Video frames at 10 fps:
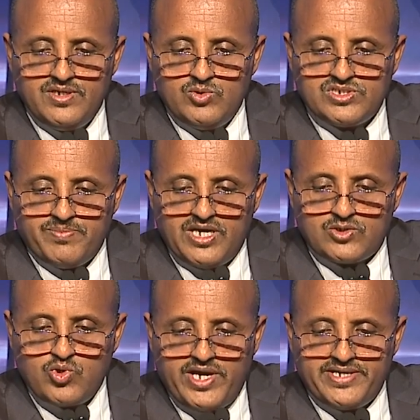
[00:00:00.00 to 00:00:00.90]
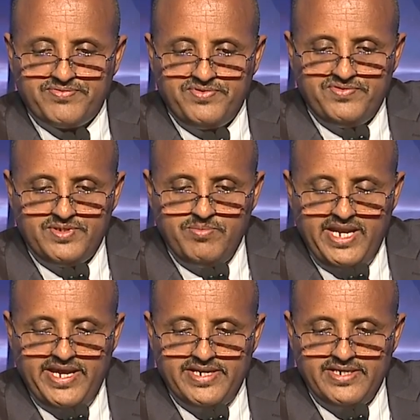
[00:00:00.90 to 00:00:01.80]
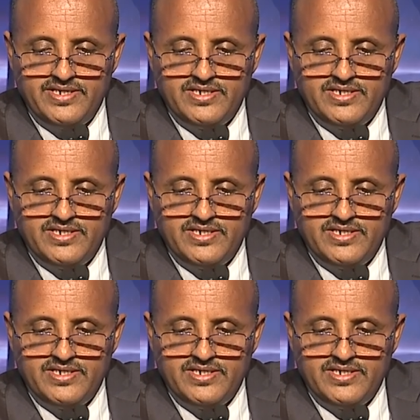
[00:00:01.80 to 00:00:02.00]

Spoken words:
with about $250 million